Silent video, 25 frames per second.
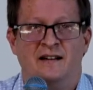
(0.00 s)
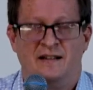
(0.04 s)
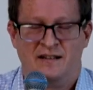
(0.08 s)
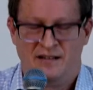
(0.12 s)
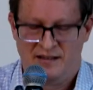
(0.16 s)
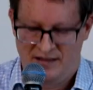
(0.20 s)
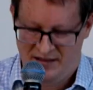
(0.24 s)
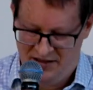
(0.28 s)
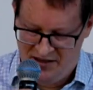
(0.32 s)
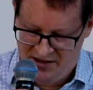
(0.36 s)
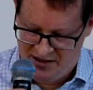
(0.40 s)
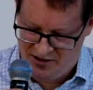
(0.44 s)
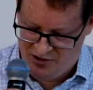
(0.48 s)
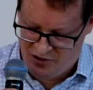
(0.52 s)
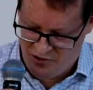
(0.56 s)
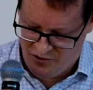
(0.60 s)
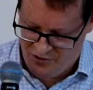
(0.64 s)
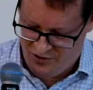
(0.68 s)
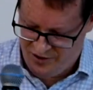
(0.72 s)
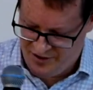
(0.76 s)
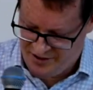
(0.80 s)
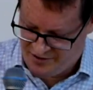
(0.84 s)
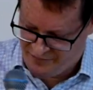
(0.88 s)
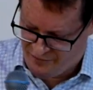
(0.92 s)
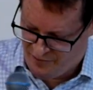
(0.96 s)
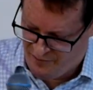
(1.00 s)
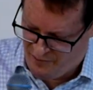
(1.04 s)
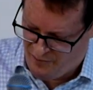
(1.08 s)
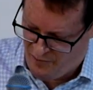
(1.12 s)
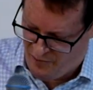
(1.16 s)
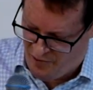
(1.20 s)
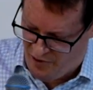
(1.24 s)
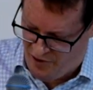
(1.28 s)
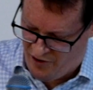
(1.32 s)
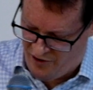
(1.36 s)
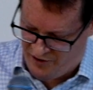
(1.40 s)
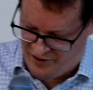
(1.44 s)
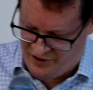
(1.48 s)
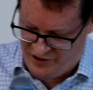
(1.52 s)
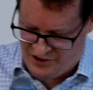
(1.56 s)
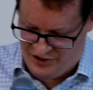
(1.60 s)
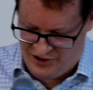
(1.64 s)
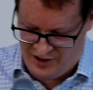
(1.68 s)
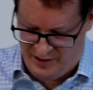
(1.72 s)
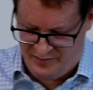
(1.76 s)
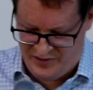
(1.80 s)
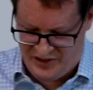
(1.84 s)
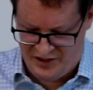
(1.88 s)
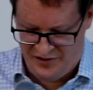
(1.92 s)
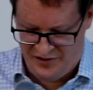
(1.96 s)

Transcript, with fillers: So this story is from Mark chapter